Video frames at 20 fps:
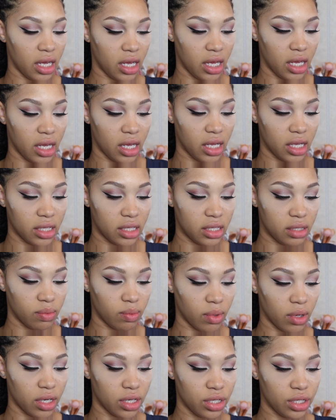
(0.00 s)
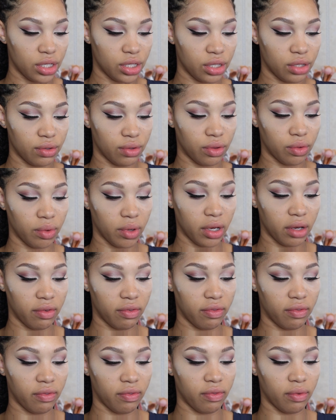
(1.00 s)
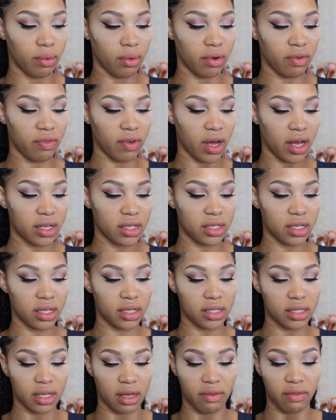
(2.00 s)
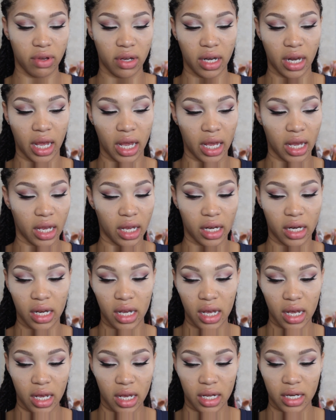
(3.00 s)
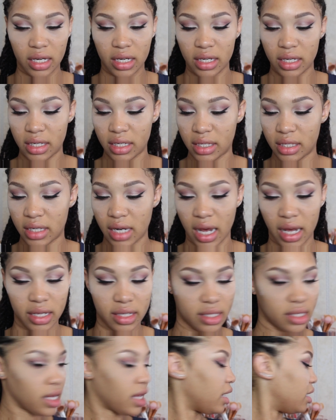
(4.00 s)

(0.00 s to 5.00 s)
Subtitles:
It's 1, 2, 3, 4, 5, 6, 7, 8, 9,